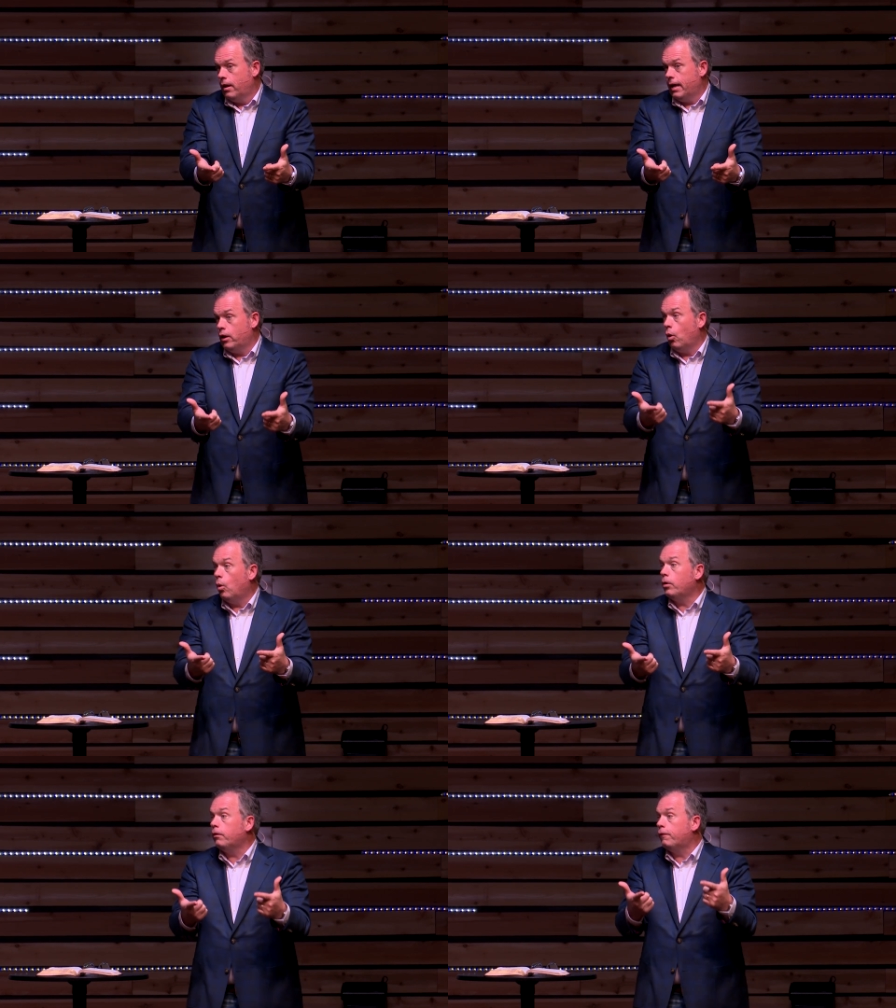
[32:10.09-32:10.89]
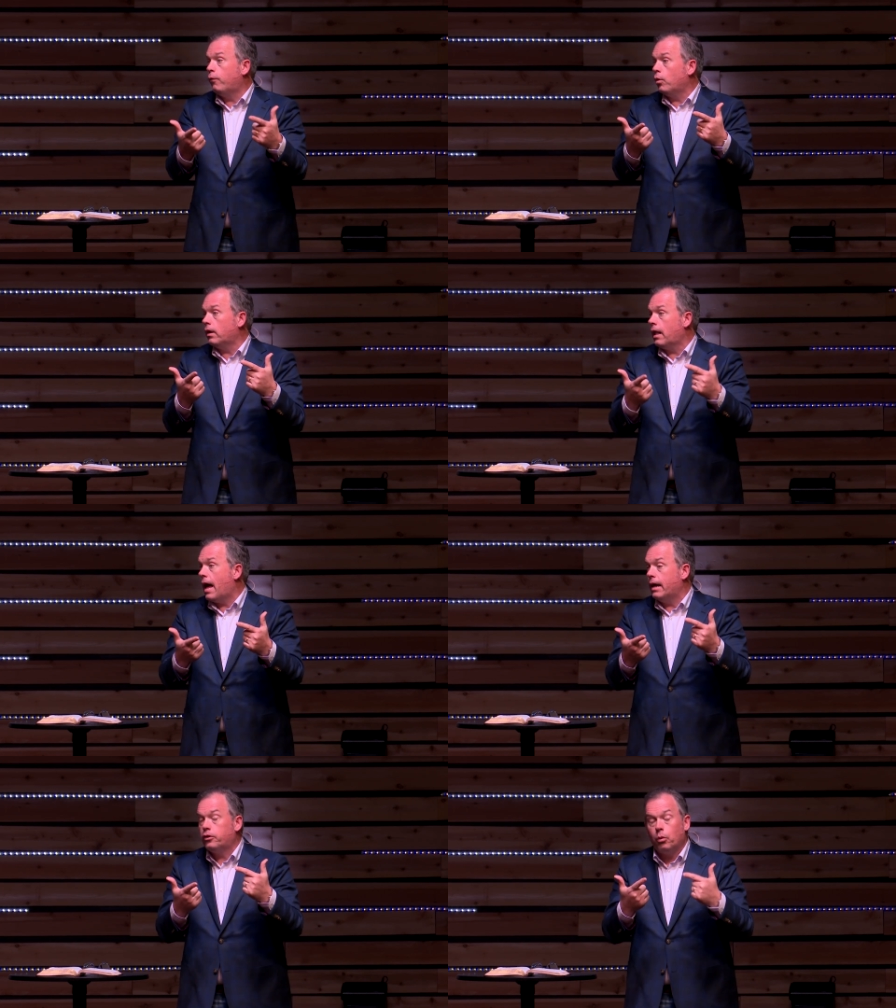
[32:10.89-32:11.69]
In order for a
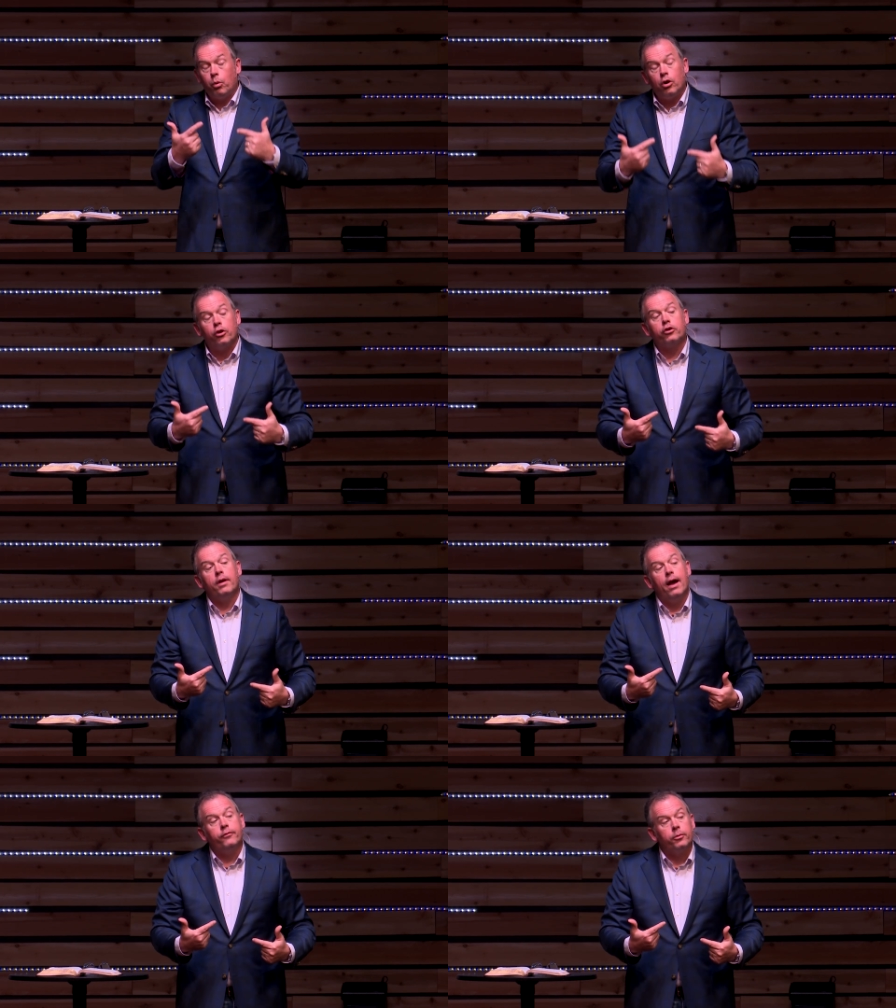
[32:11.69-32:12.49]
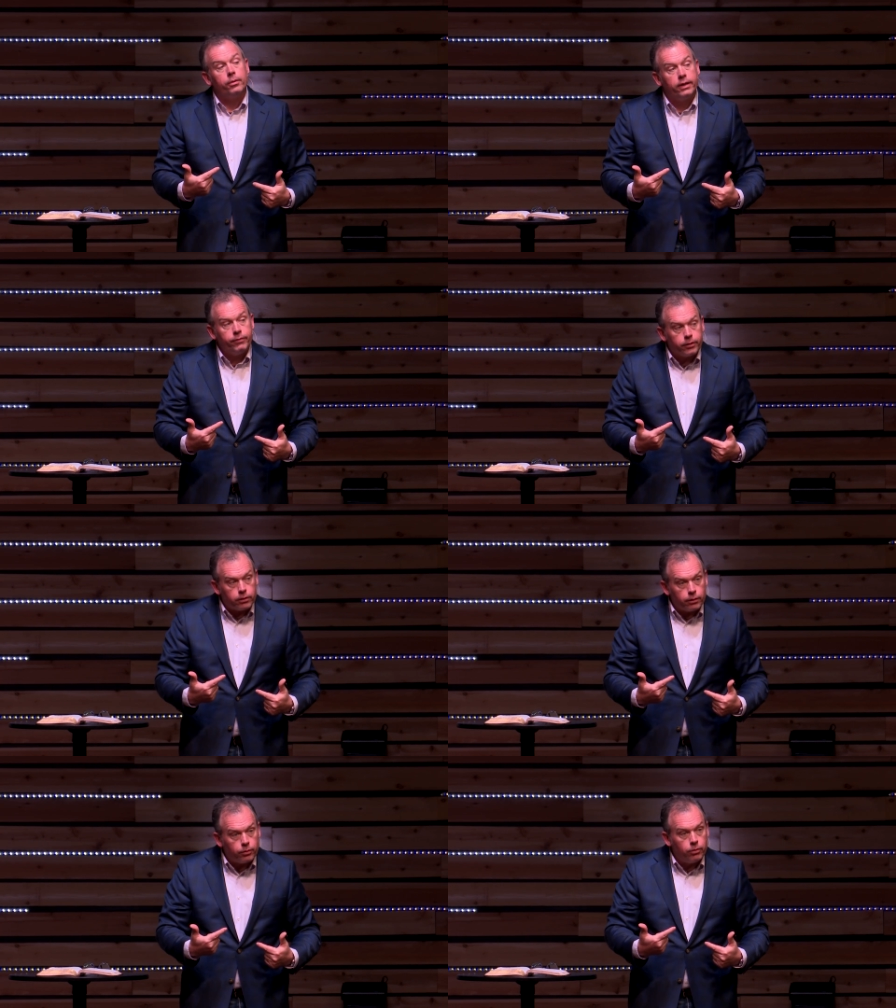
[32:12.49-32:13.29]
lie to work, you have to believe it a
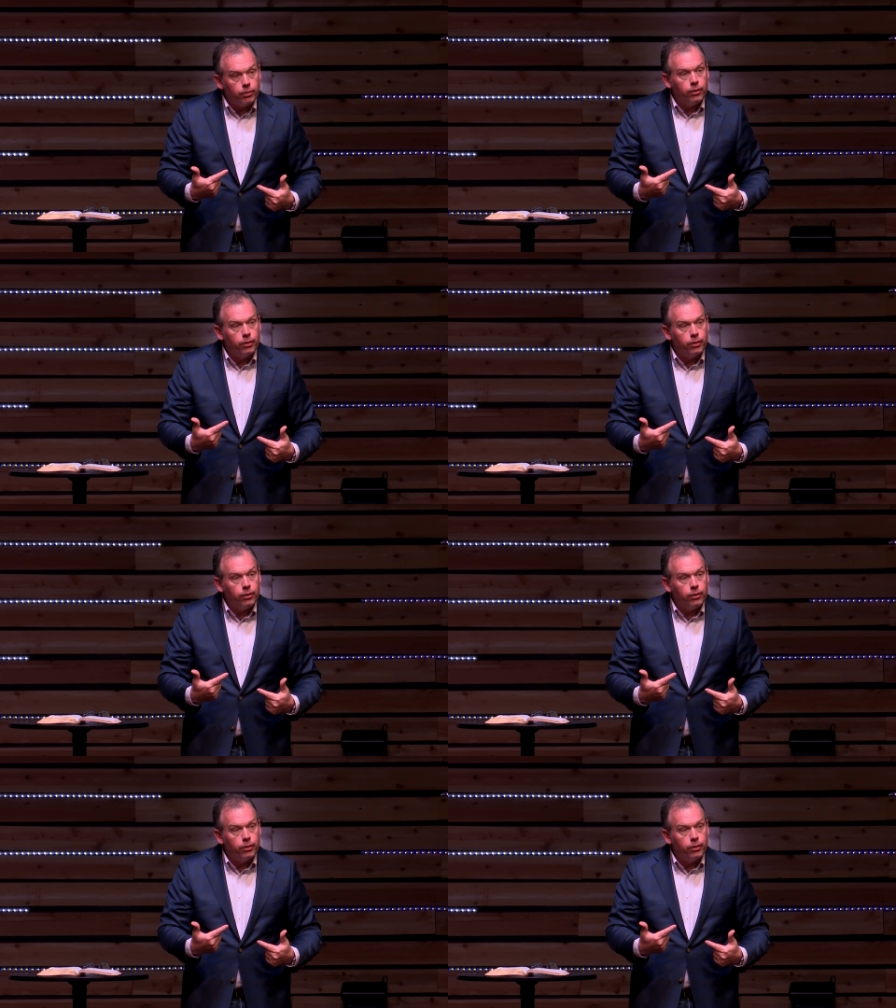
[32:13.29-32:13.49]
little.